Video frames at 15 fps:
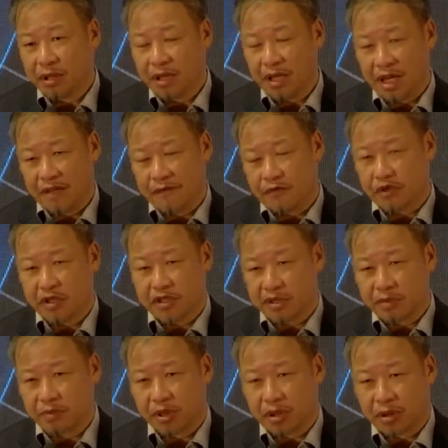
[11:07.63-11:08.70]
and focused
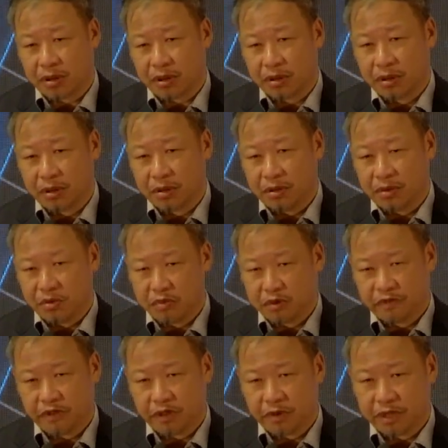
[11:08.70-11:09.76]
upon to move
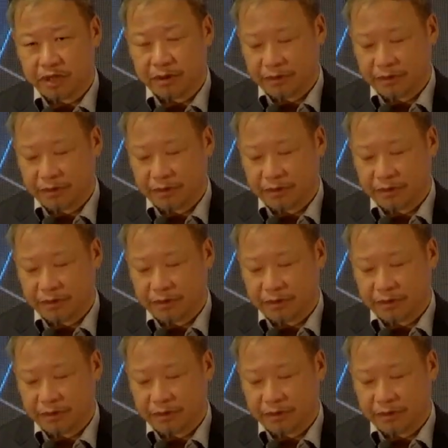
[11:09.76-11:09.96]
forward.